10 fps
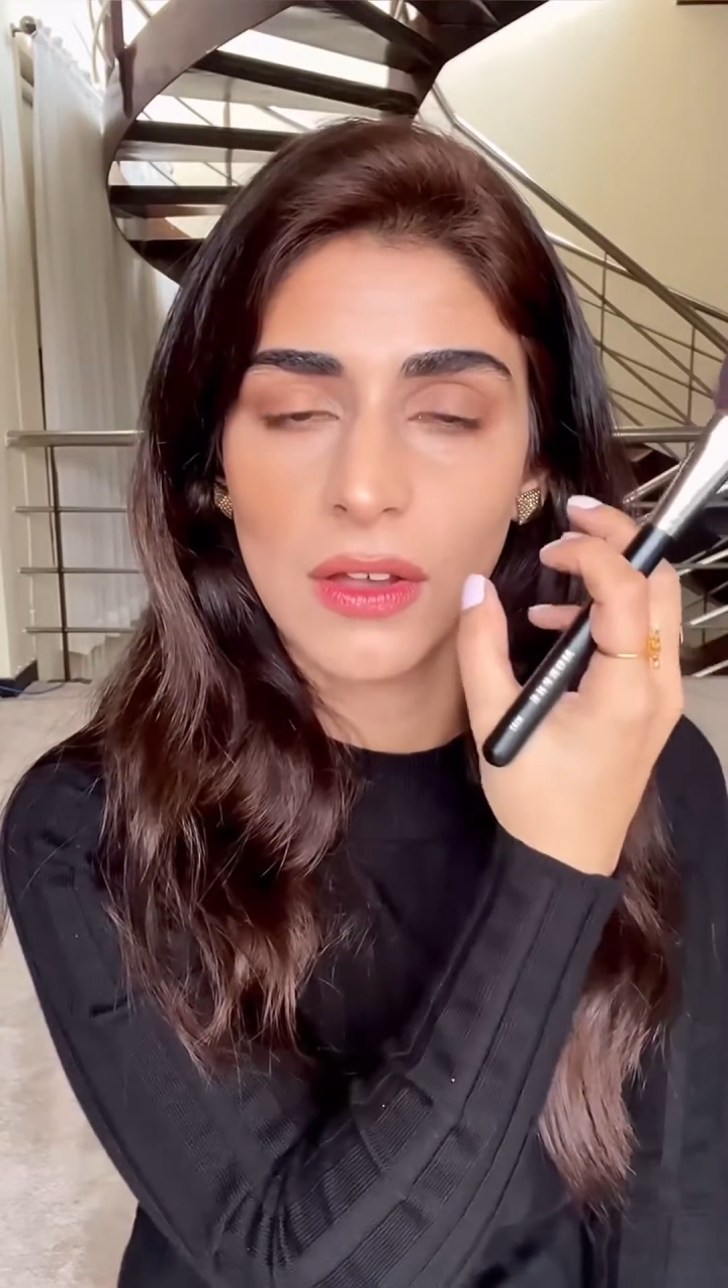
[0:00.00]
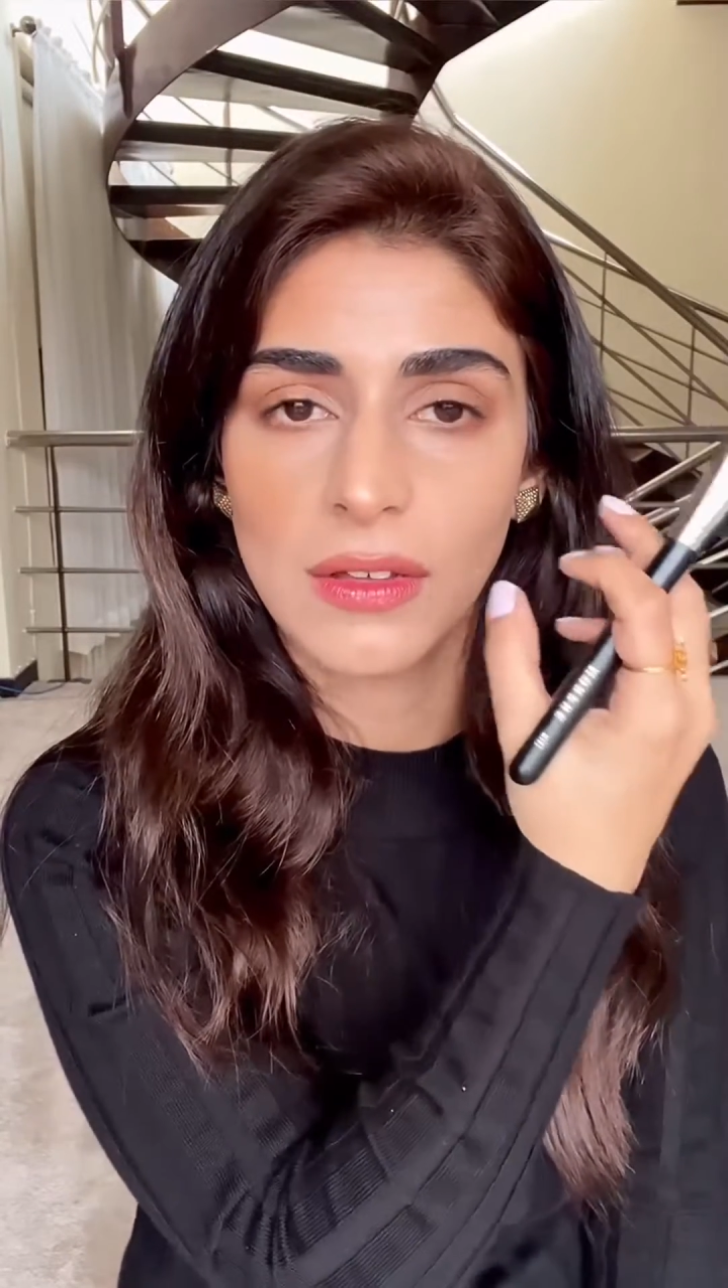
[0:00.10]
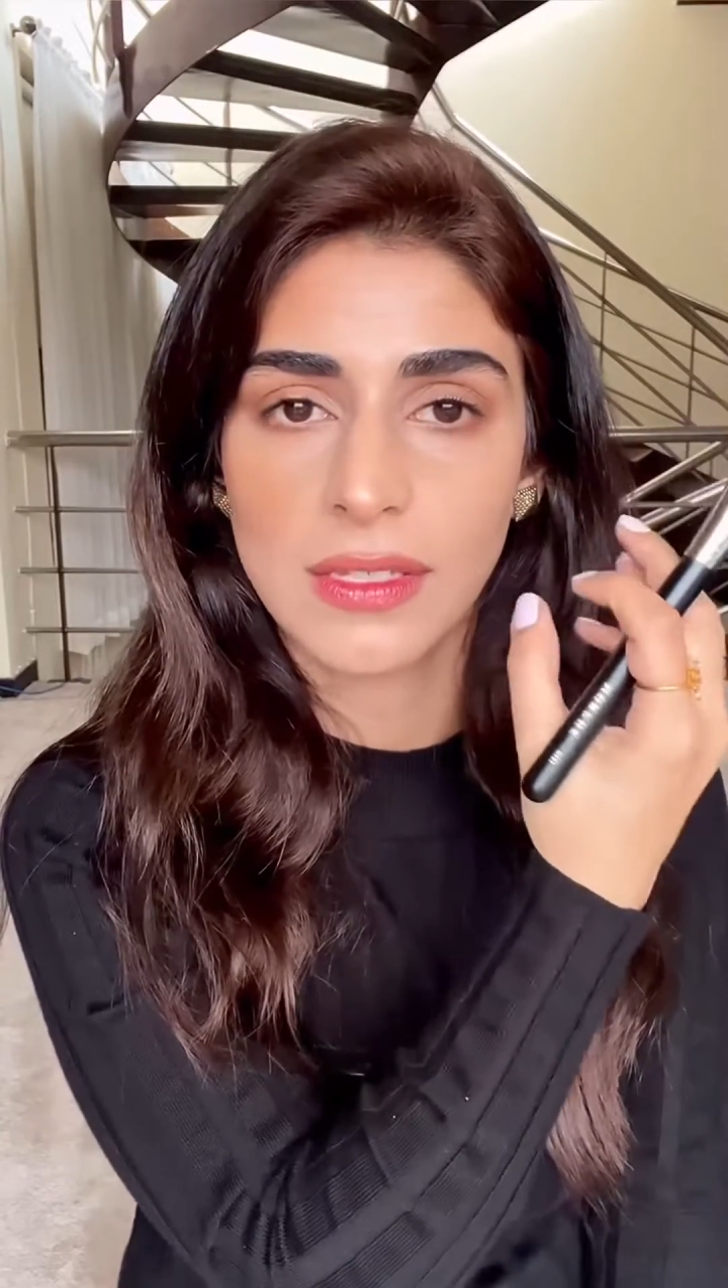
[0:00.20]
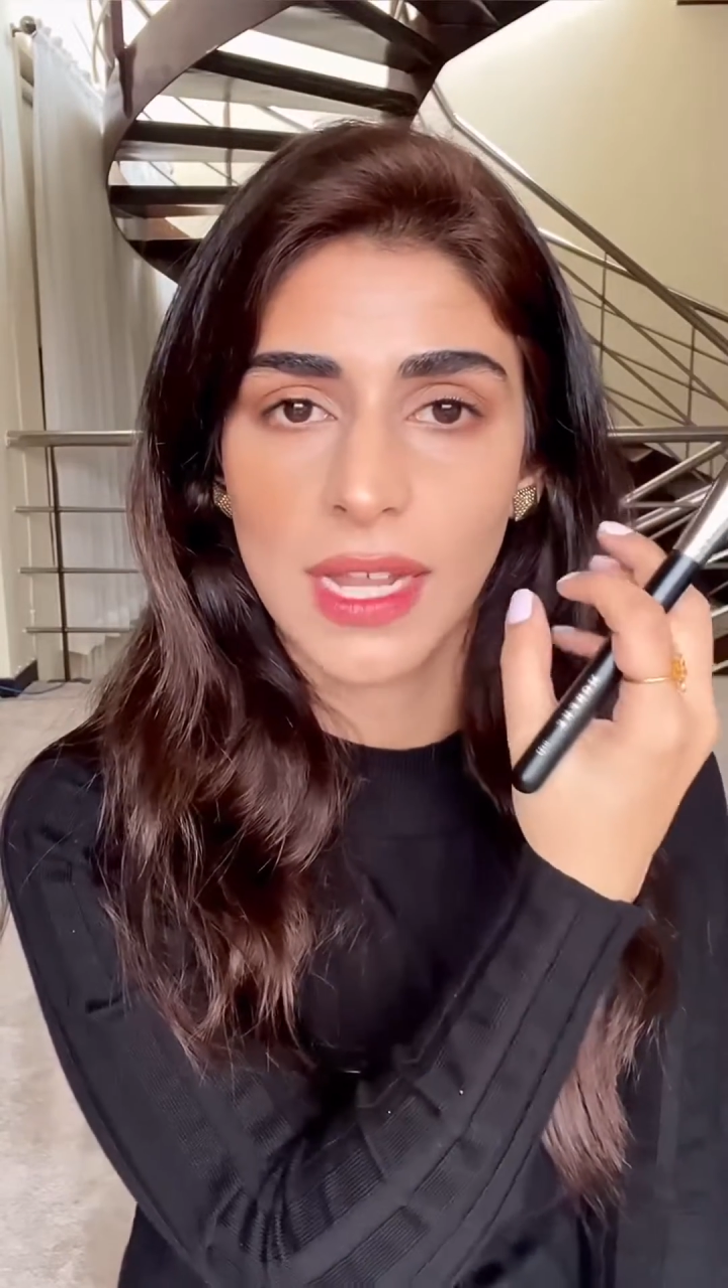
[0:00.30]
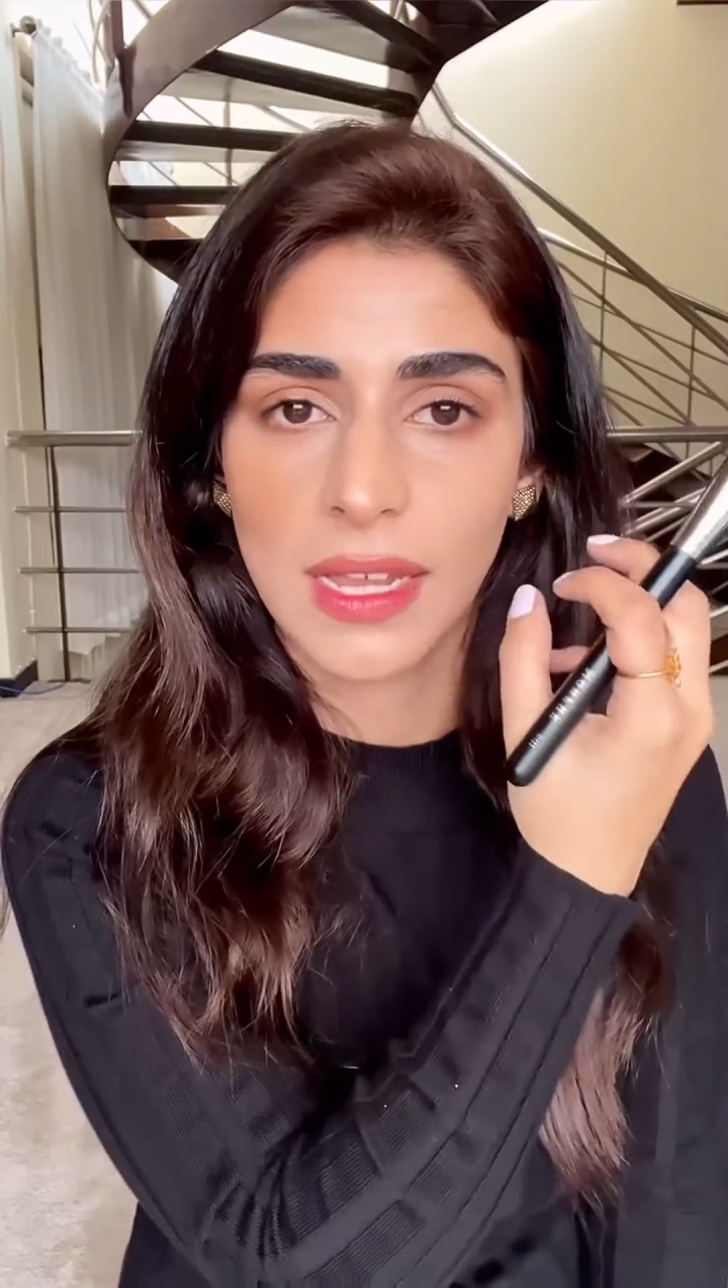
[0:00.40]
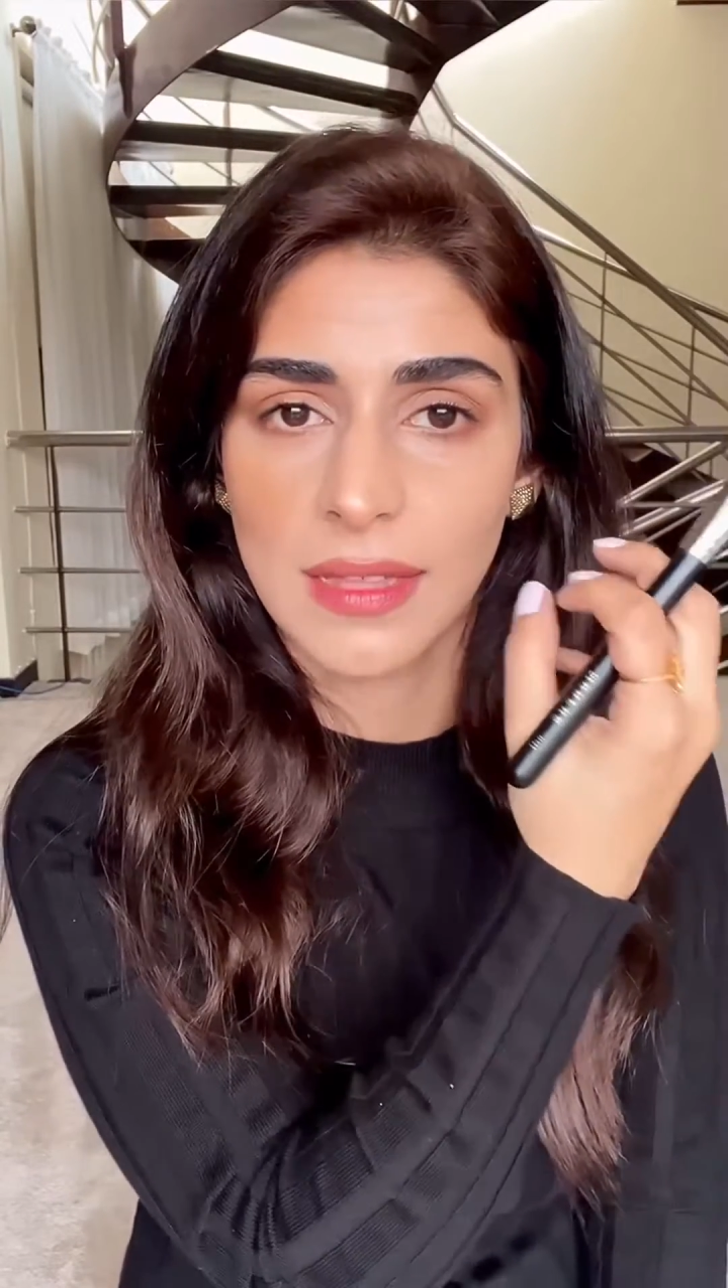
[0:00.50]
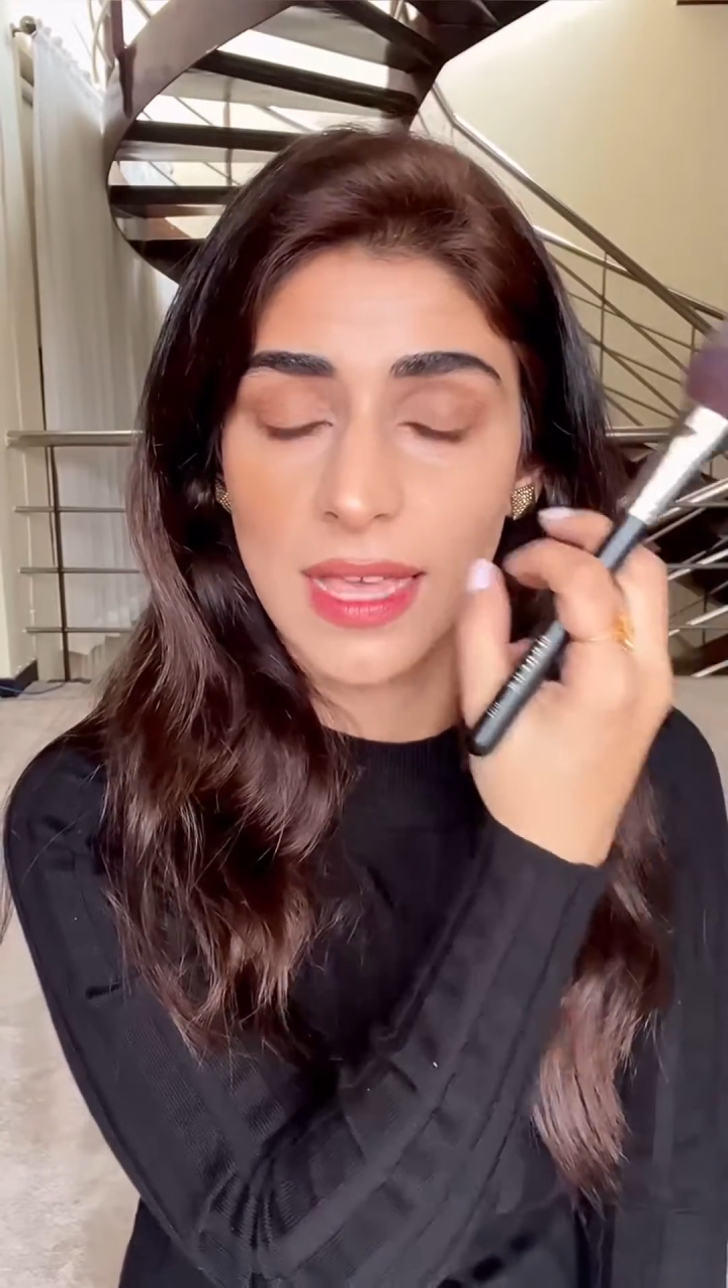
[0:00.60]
looks like it